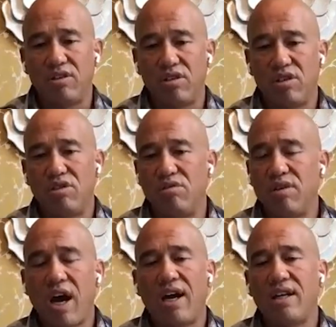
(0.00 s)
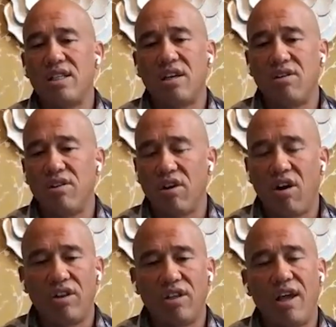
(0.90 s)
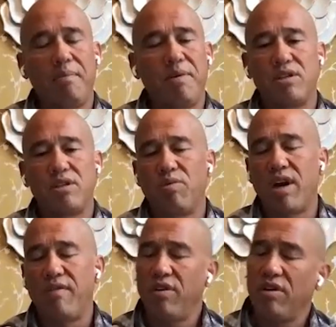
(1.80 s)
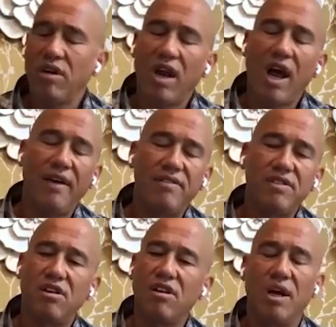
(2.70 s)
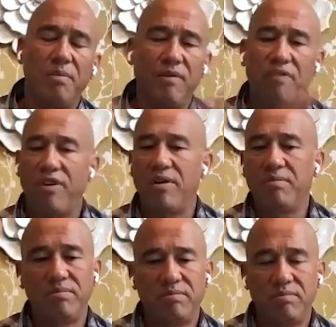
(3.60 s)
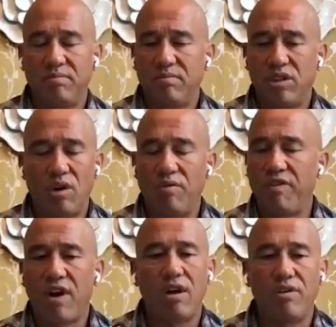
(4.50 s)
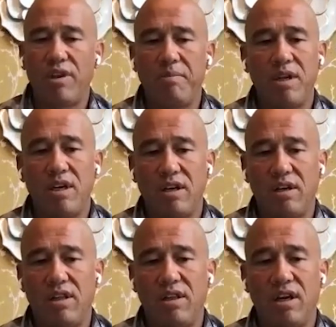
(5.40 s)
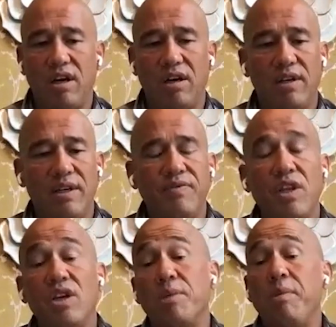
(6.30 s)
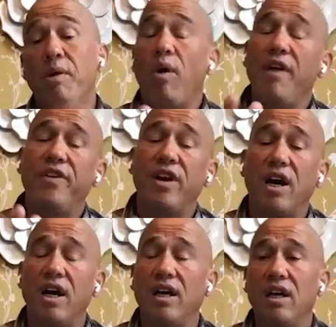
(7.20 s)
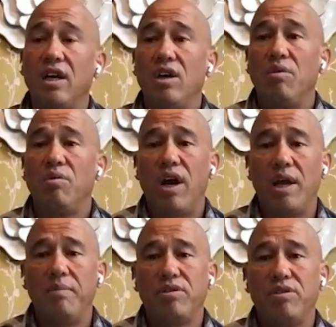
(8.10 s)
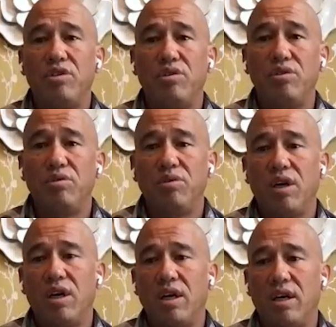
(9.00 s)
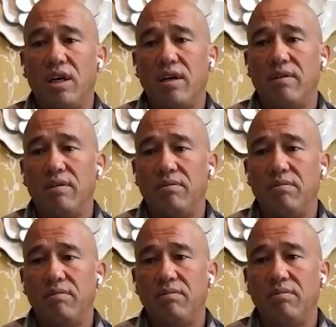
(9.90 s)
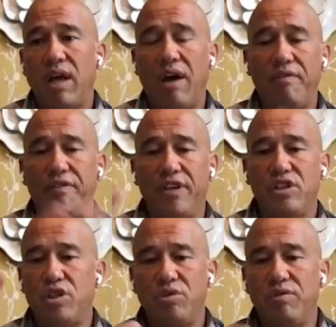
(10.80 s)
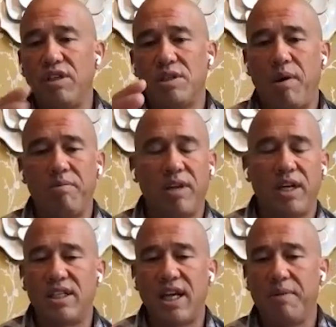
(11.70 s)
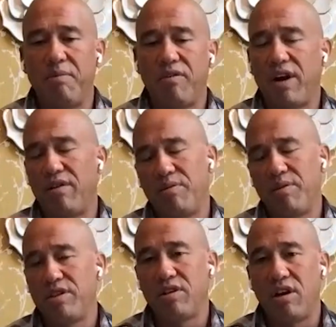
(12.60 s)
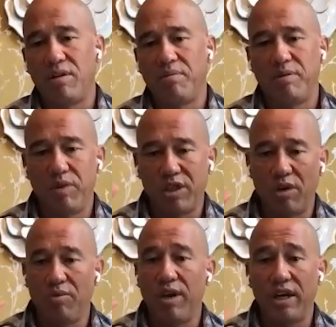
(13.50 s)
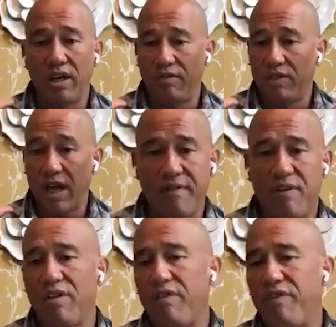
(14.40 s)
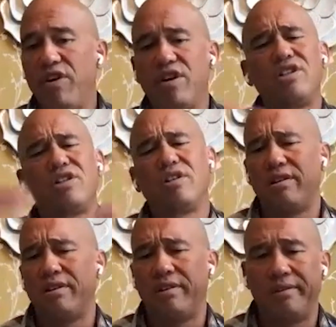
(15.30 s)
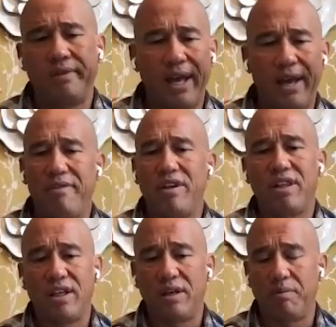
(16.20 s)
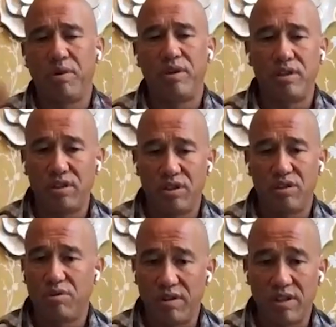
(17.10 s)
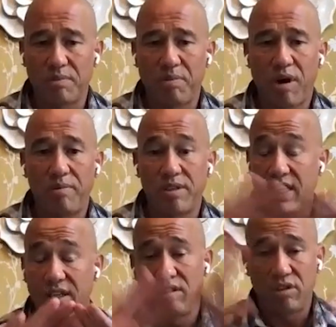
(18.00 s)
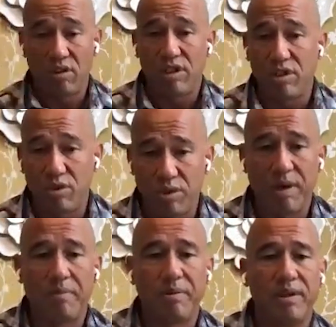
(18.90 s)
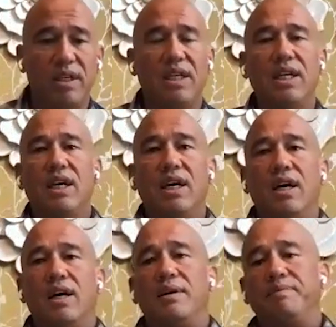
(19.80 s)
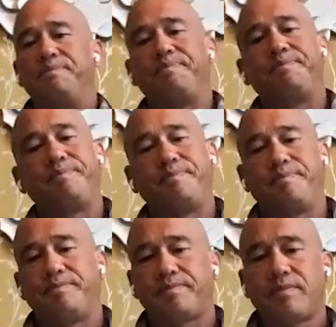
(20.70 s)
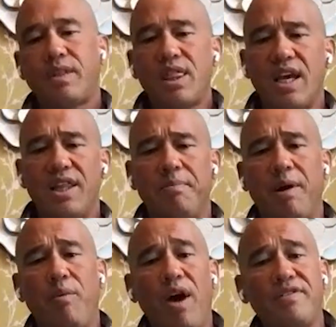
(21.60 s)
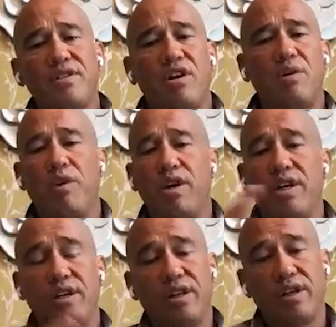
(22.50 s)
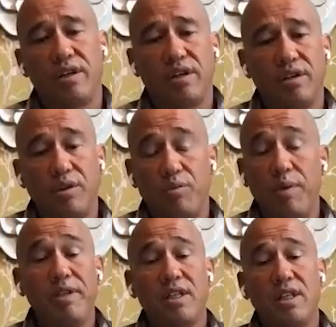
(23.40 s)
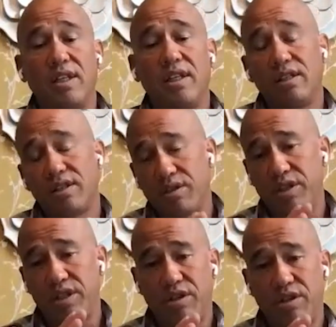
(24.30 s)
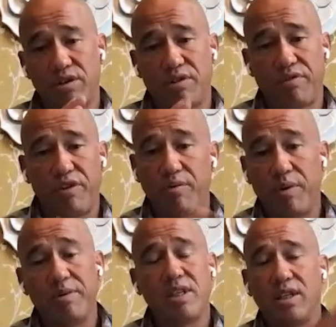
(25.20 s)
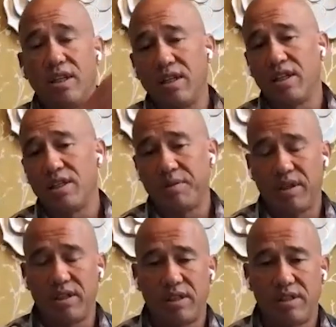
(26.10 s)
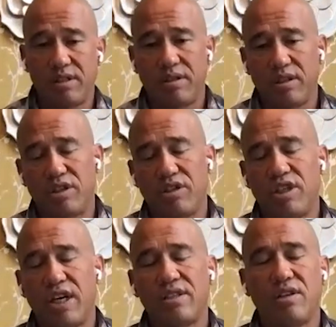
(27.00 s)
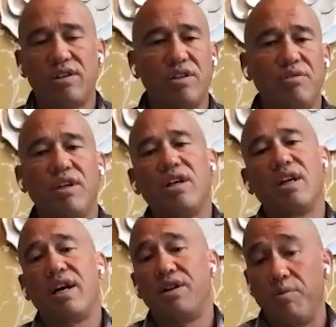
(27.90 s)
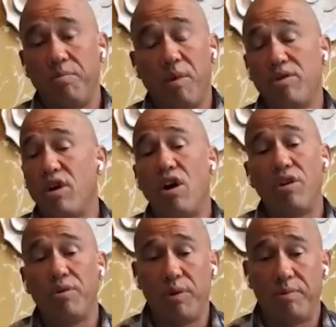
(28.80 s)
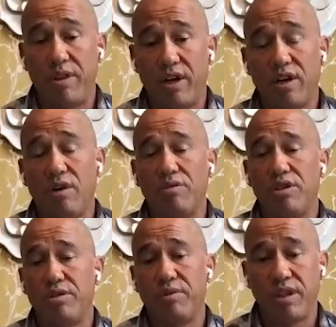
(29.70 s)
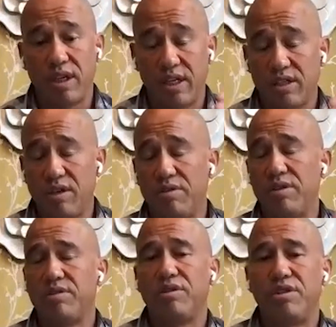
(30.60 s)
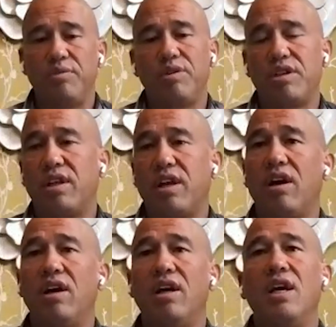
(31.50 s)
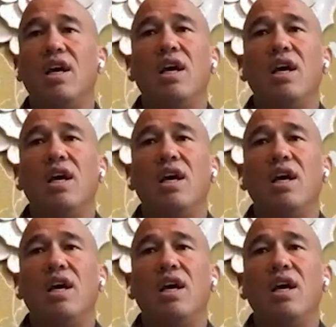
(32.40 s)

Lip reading: There's 2 guys there that guard the campus. Whatever lives they're coming from, don't follow them in there. So my wife and I were able to outfit 2 of these apartments, like take them over. I don't know what you call it, but we donated to have all the furniture, everything put into 2 of these apartments, like totally do them up. And then my wife started working at the women's clinic. So there's a free women's clinic that's the church has also, that all the women there go to and the kids go to. So she worked there.